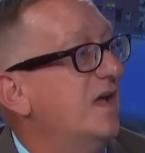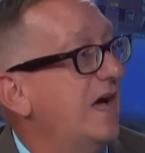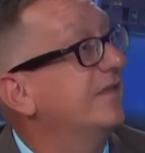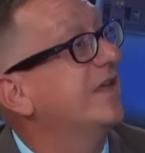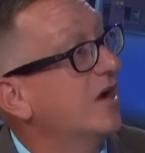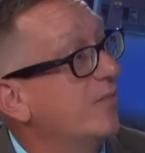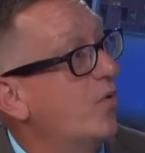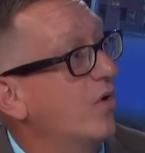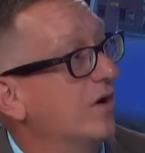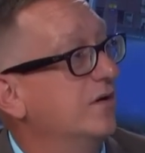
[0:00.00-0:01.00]
out at the
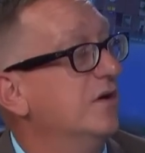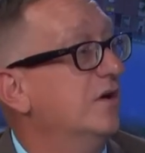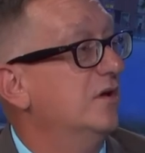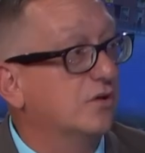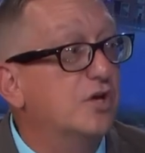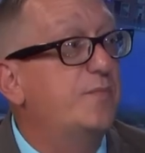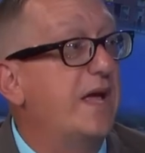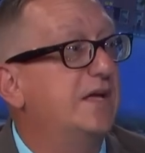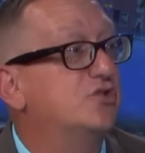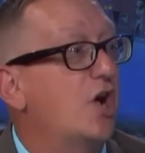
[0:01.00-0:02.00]
airport, good
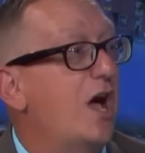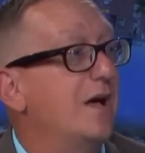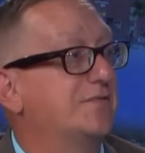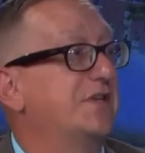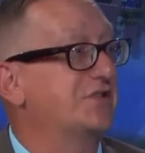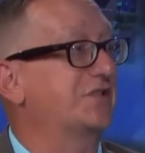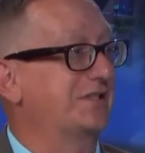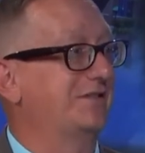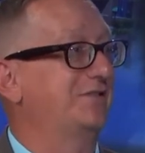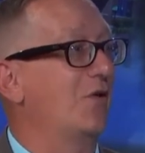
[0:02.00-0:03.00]
paying jobs. They just
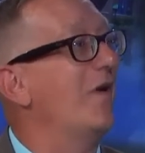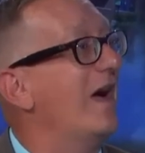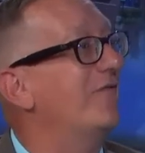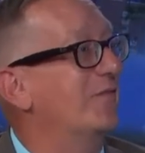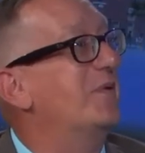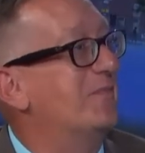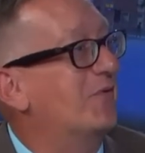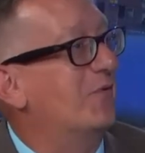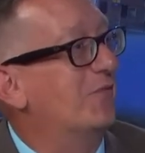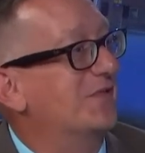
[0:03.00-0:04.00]
don't have the
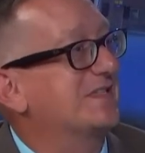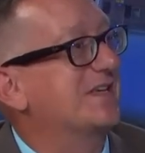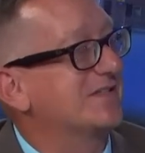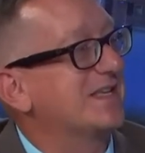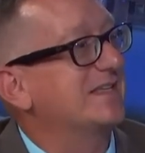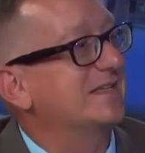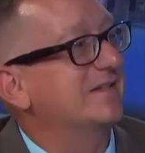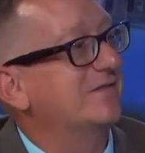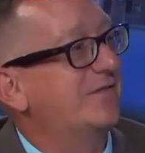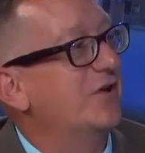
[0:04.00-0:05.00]
people with the skill set
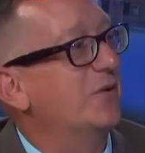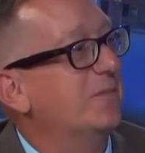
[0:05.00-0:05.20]
to fill